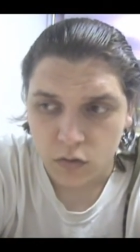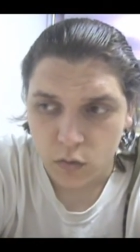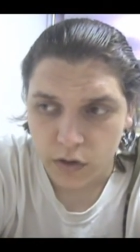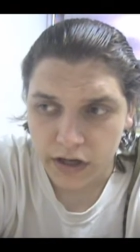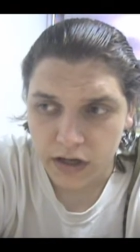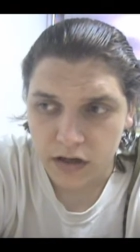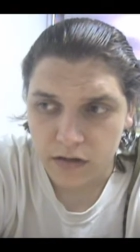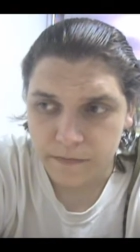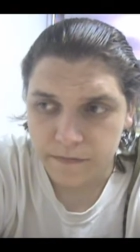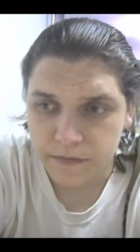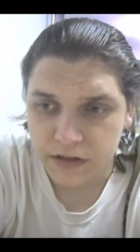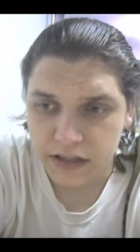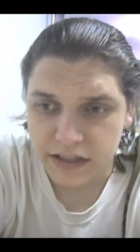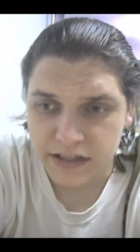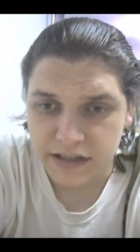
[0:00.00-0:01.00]
well,
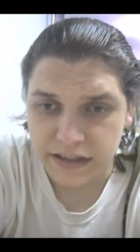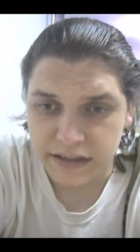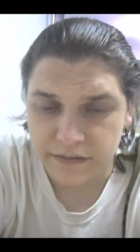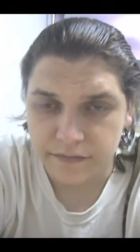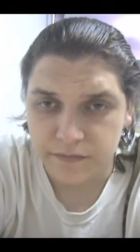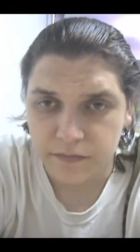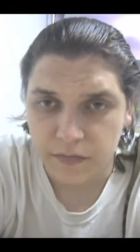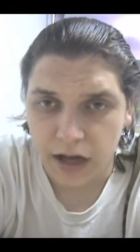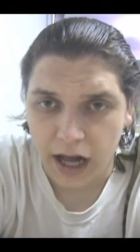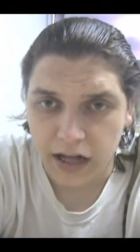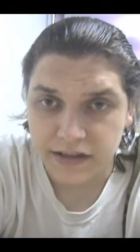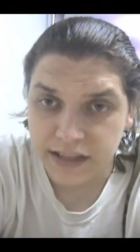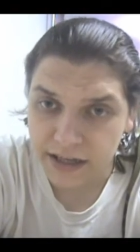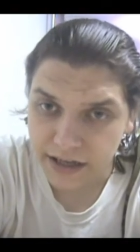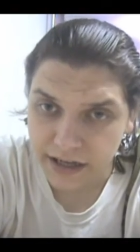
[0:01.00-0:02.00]
listen,
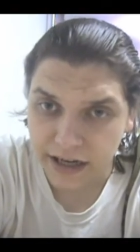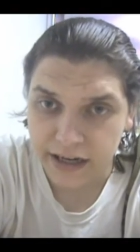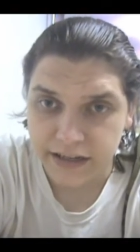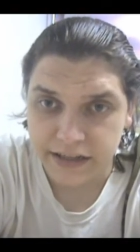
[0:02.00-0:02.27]
I'll tell you how